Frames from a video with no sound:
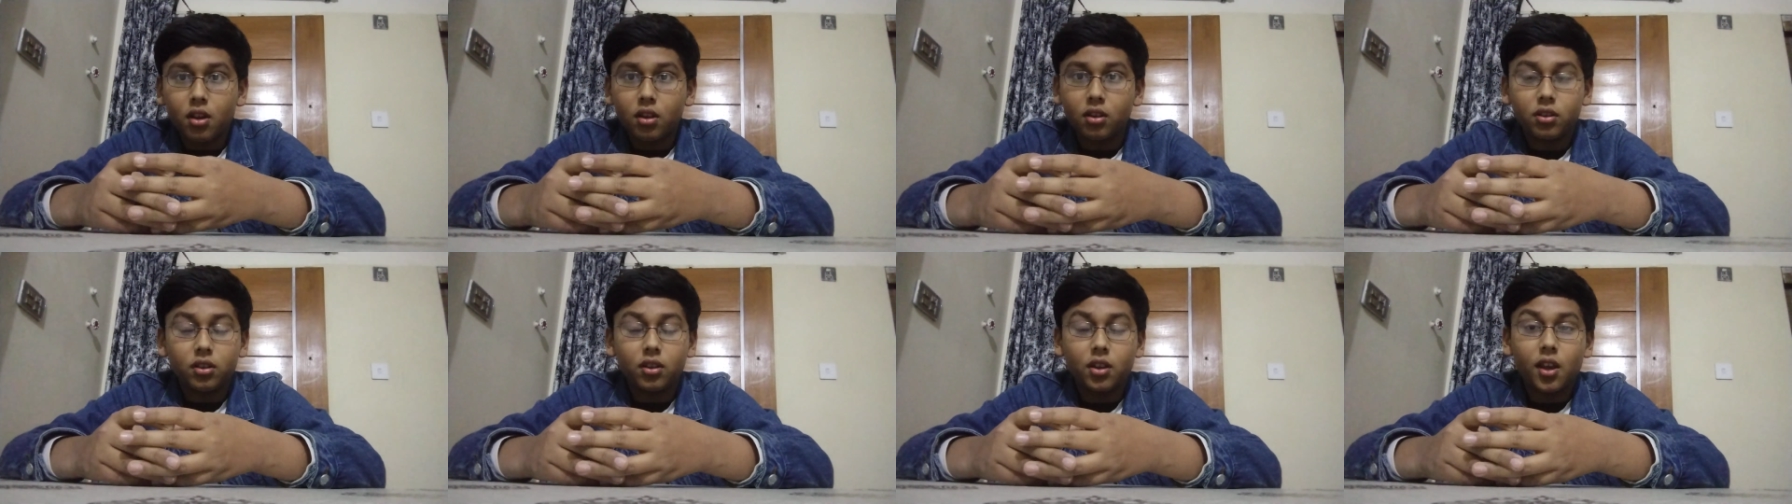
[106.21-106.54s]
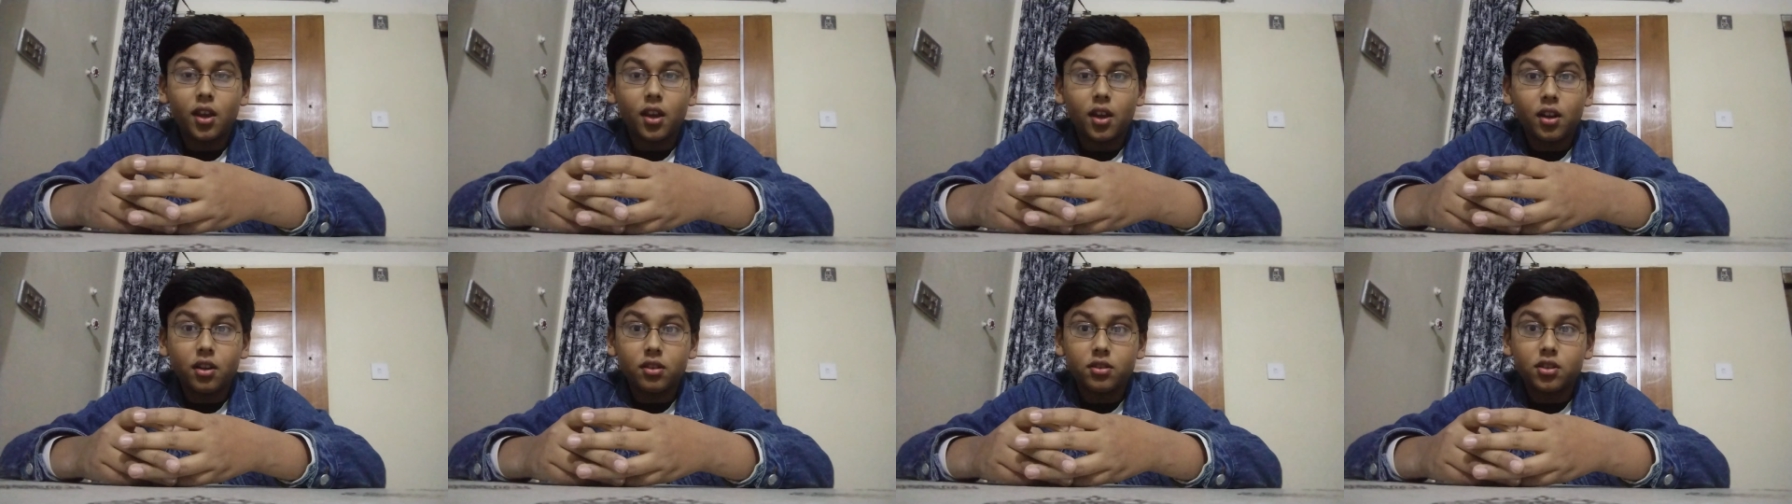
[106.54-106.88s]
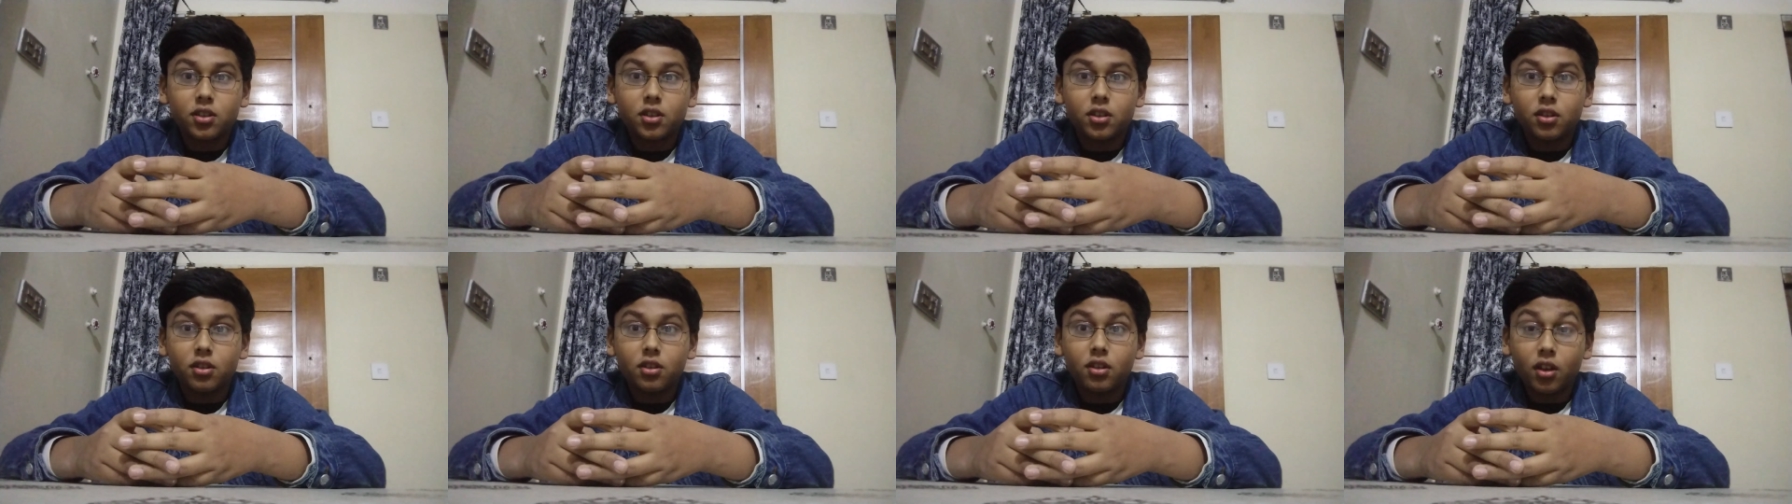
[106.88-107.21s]
that
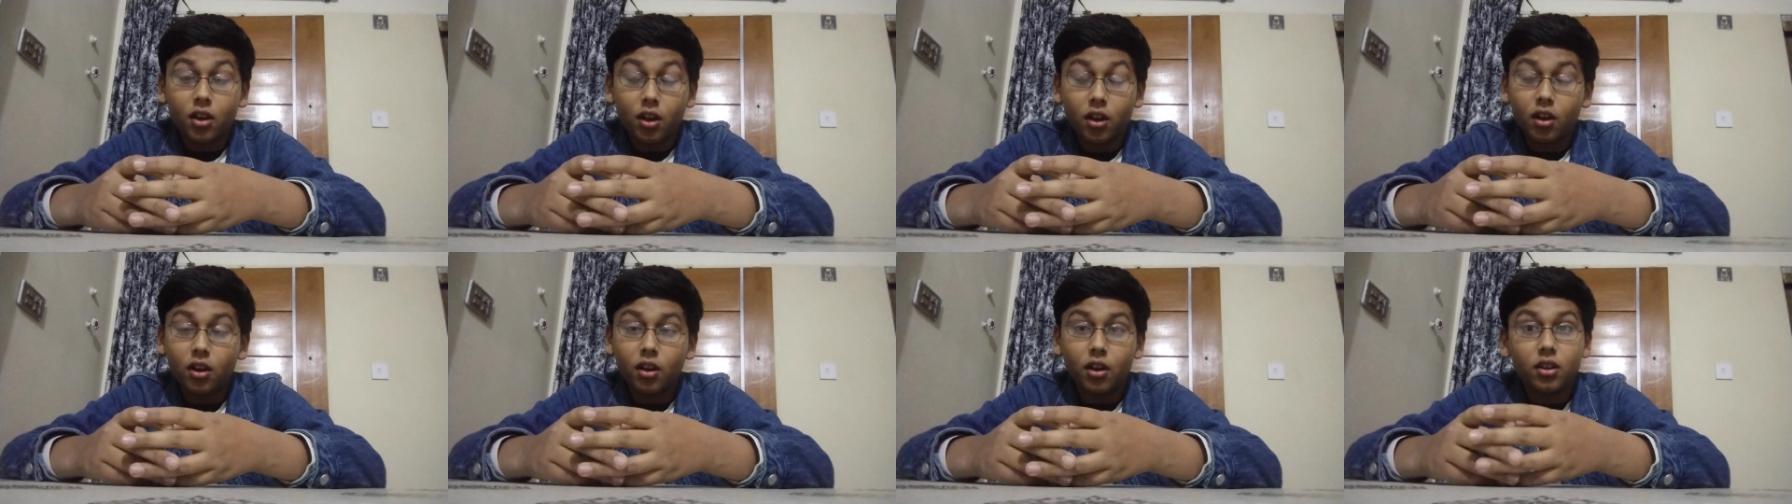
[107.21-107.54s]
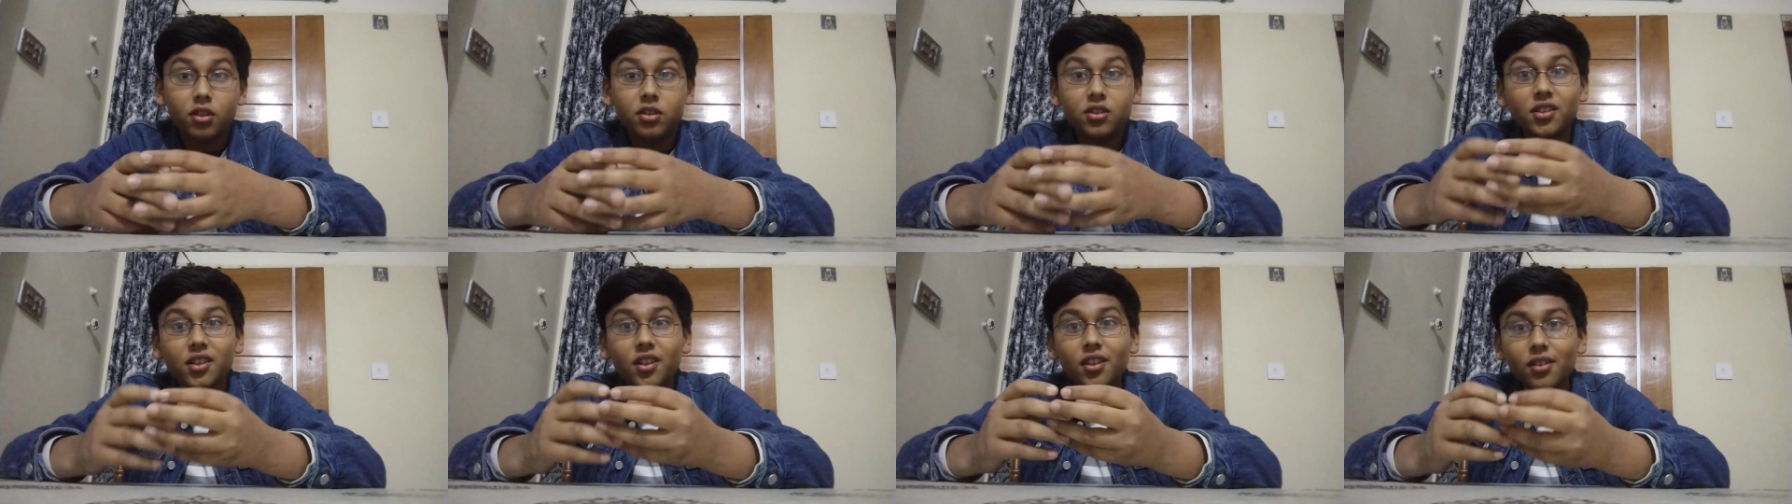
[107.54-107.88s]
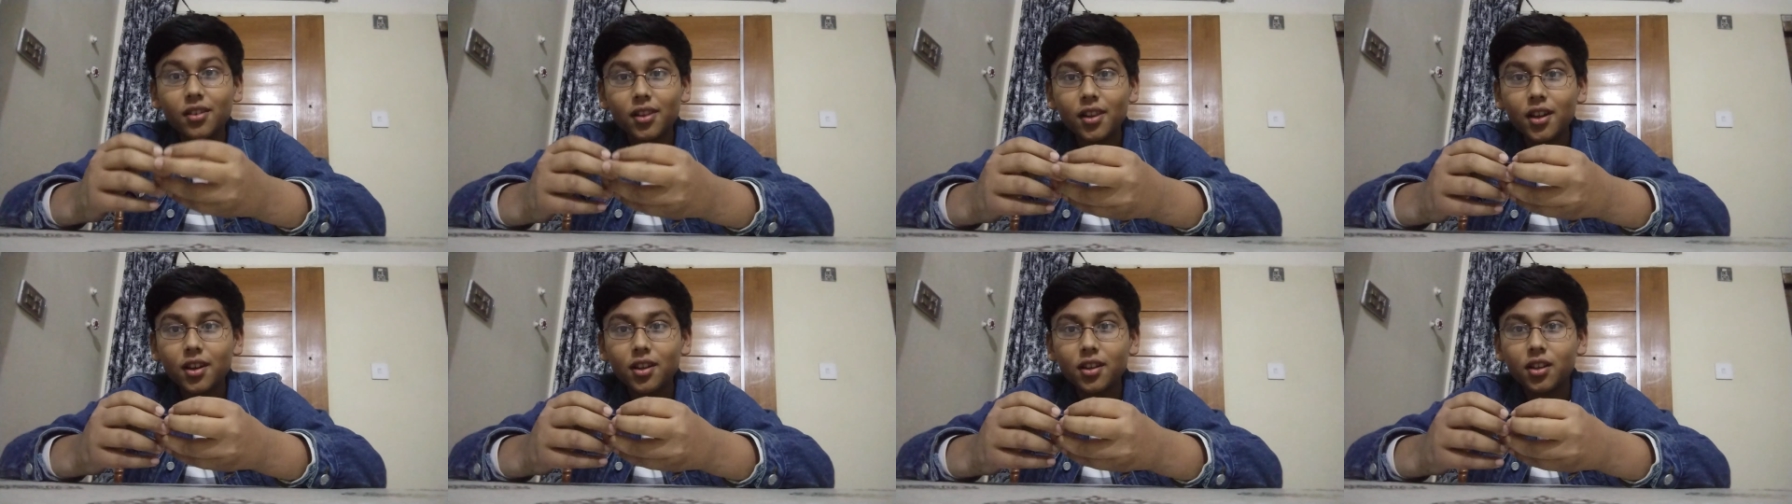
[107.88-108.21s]
is
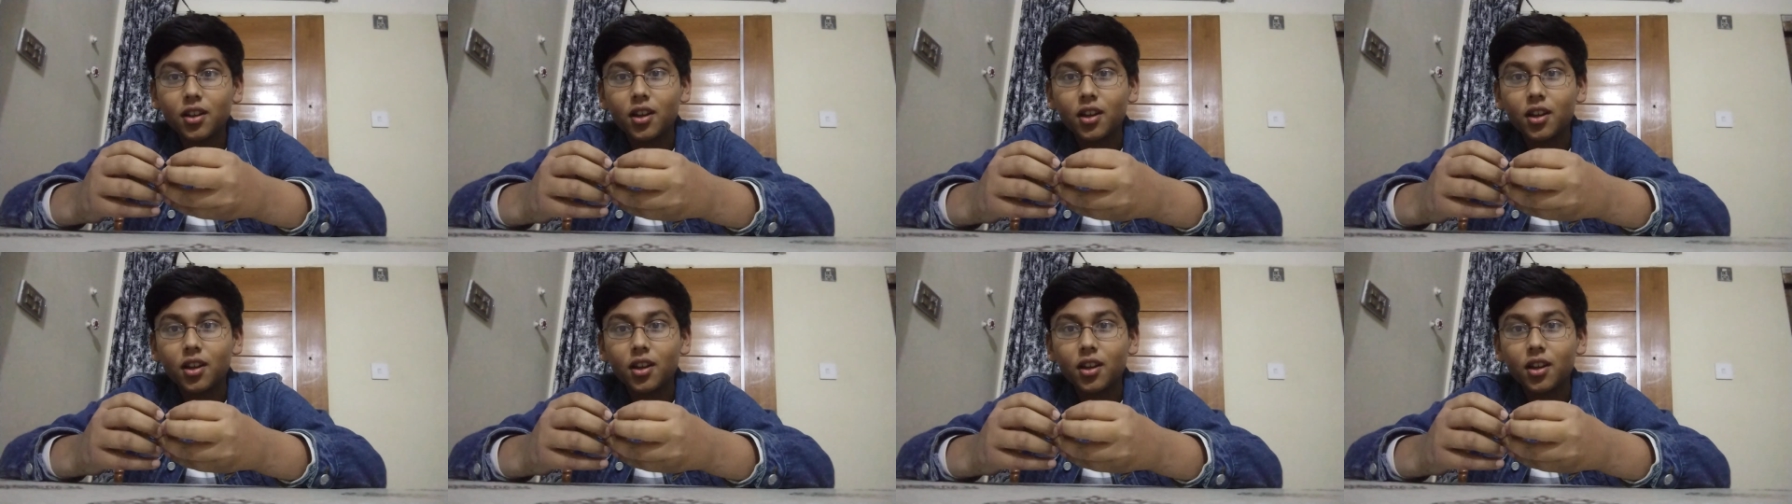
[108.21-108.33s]
single